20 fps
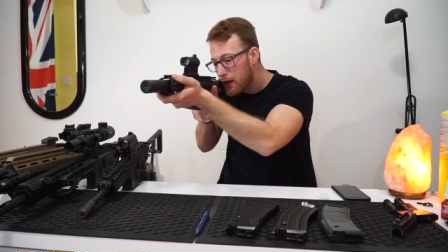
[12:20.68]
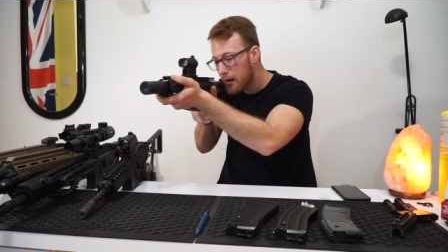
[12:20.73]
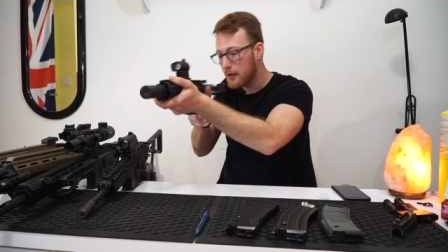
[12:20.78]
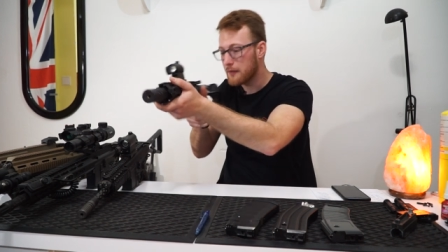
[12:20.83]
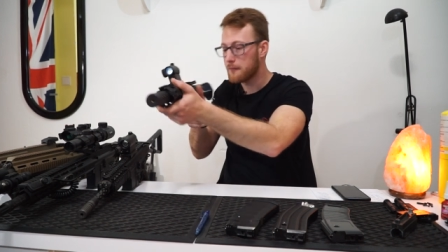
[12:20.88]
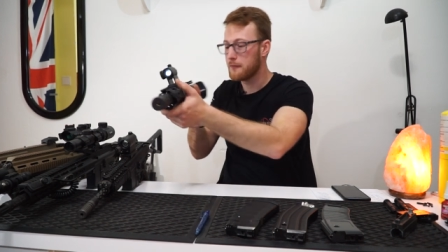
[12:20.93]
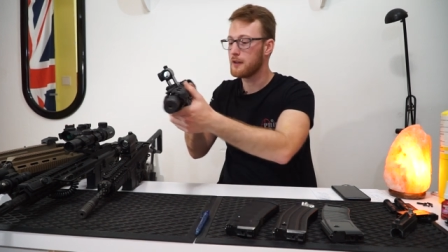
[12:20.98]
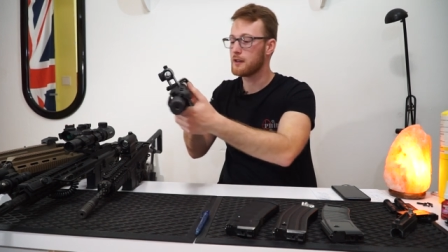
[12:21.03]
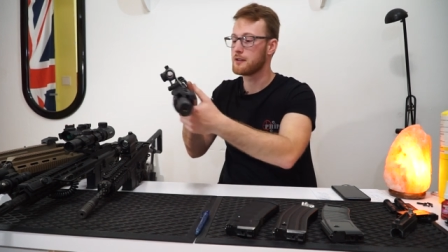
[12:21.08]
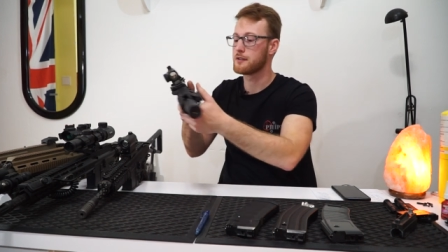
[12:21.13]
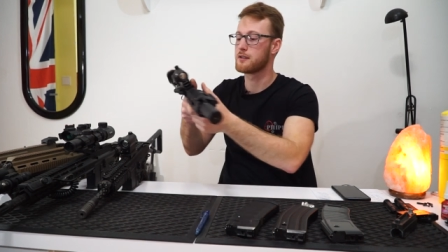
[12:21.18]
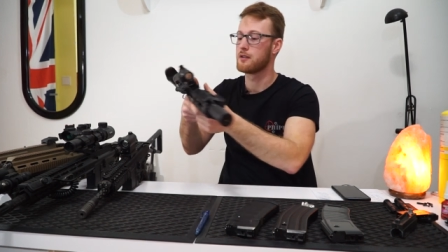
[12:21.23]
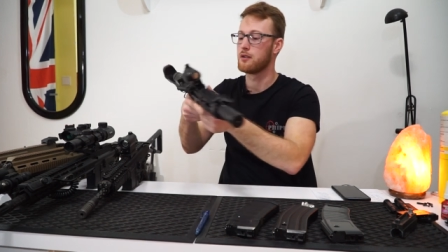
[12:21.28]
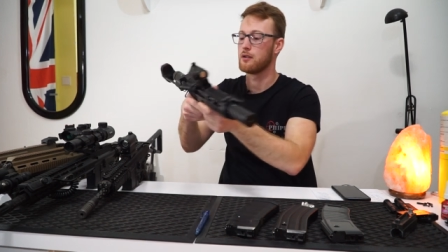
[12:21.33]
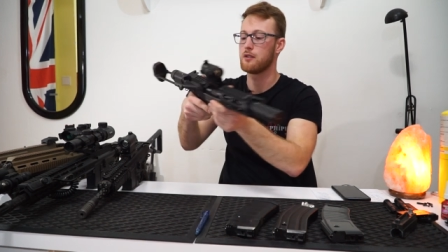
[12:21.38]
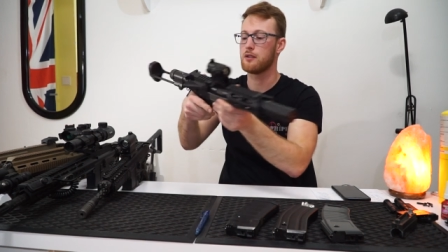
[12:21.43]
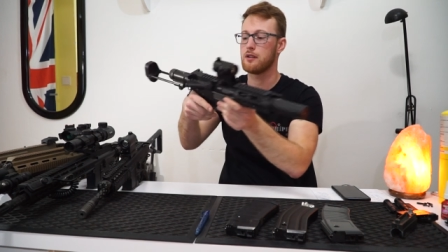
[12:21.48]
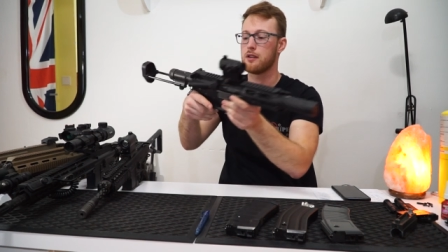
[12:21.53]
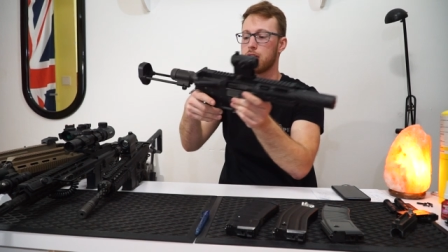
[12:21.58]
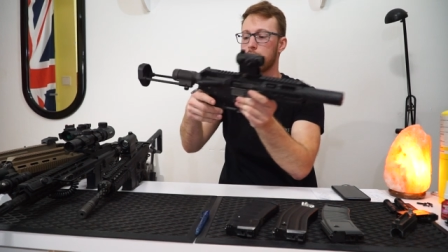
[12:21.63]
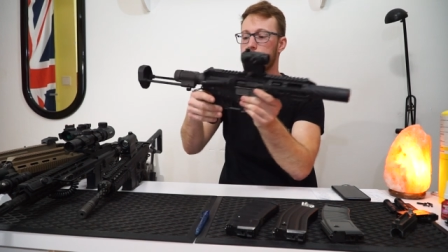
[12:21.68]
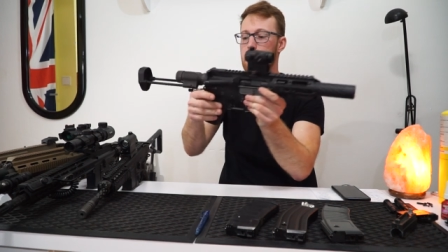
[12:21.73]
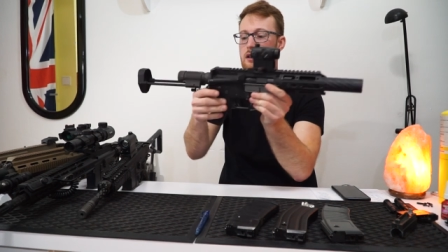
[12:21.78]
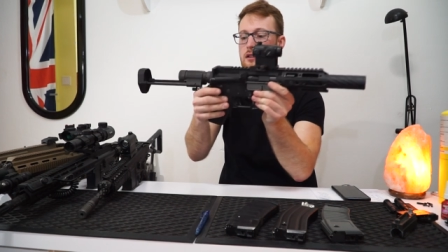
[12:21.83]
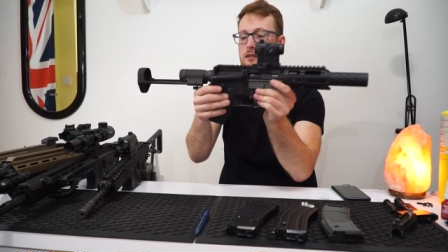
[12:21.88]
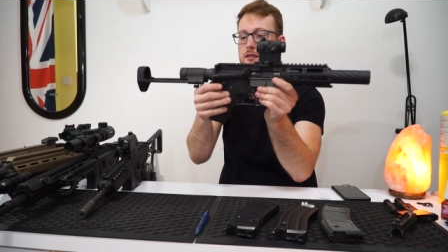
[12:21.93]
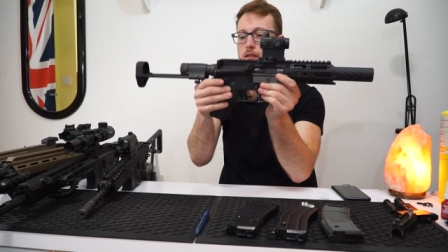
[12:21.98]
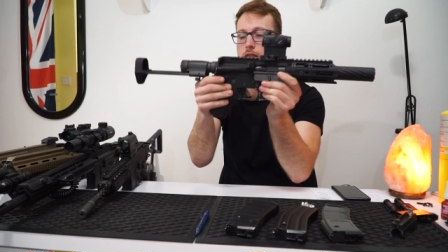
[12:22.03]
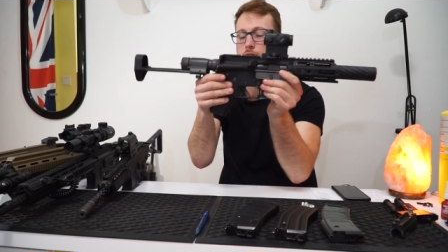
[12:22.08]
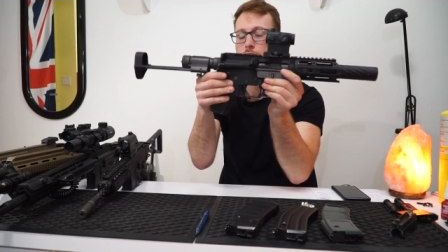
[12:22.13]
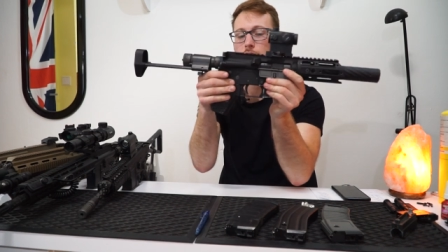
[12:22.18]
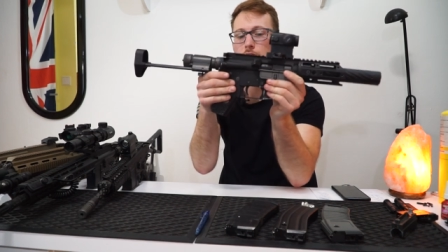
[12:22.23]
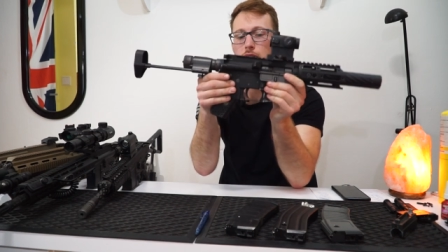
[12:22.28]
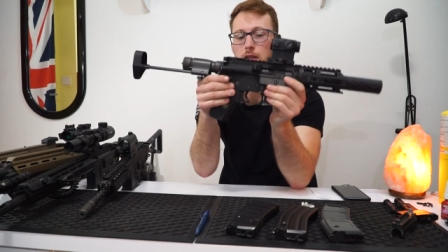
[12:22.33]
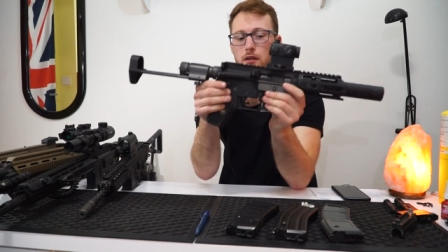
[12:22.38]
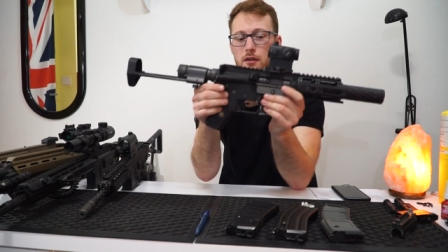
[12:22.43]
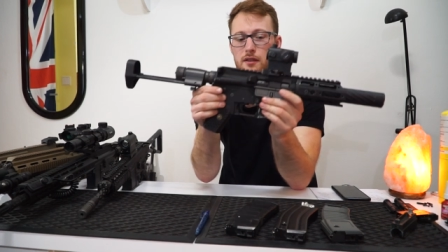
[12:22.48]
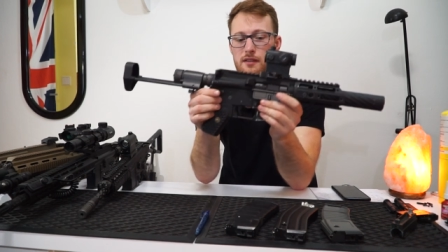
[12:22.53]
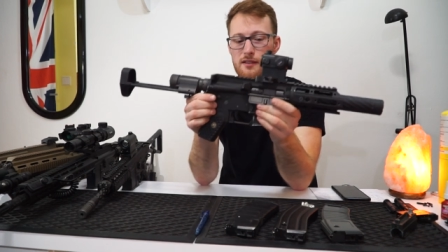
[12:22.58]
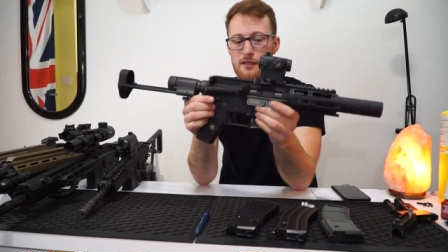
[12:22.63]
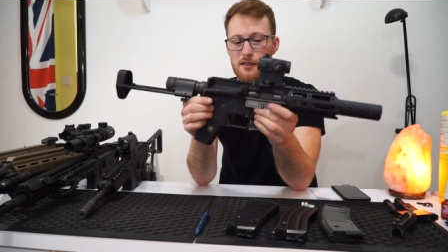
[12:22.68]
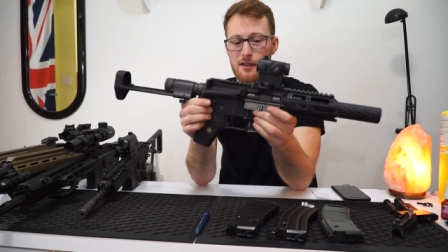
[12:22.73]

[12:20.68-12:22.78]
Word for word: it feels good. It looks